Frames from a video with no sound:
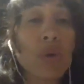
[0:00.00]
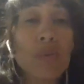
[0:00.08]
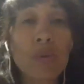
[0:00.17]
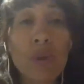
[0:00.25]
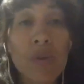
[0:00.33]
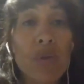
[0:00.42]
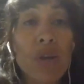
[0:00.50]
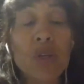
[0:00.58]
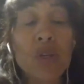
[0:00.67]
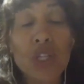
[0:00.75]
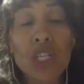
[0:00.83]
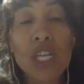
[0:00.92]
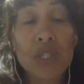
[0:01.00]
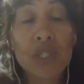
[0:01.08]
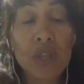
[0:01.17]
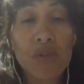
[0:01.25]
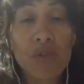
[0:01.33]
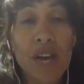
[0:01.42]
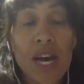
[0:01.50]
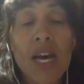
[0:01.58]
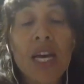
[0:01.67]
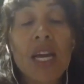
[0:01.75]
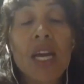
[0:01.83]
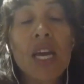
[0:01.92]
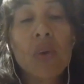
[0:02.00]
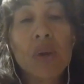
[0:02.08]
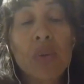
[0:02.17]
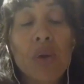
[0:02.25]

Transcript: everyone who's shared so far, we